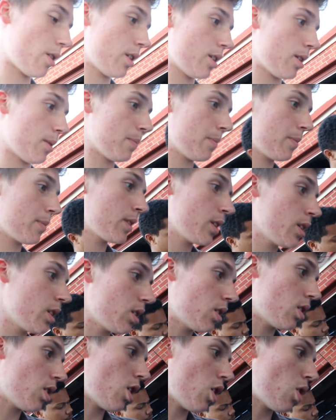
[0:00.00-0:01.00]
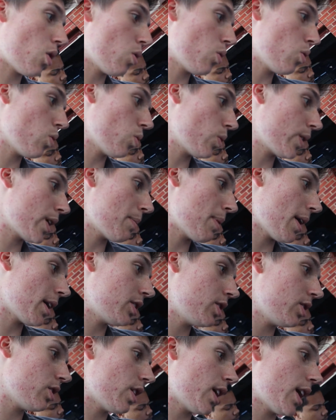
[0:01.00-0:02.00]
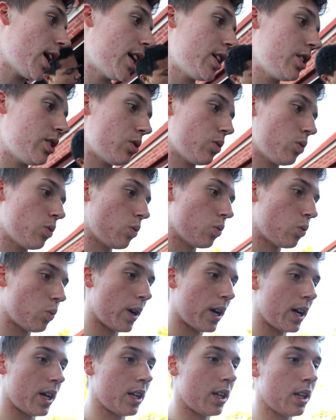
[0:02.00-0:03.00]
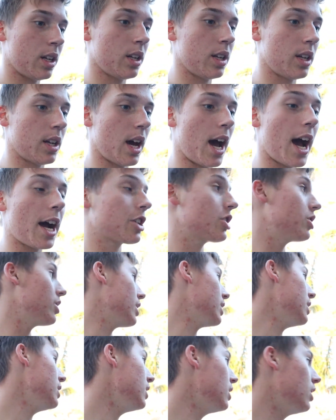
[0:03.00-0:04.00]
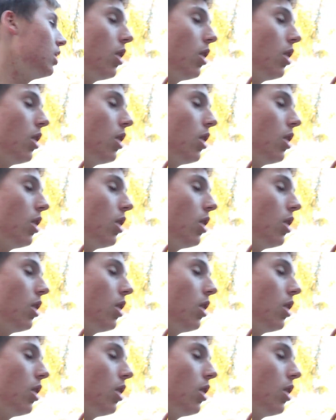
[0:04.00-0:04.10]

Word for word: yeah, I'll get back to you guys when, actually,